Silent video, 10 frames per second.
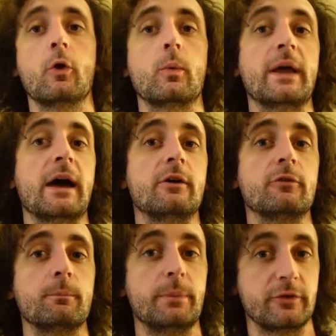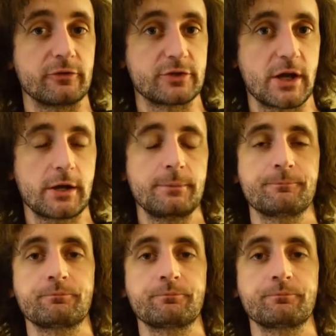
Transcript: we have business check,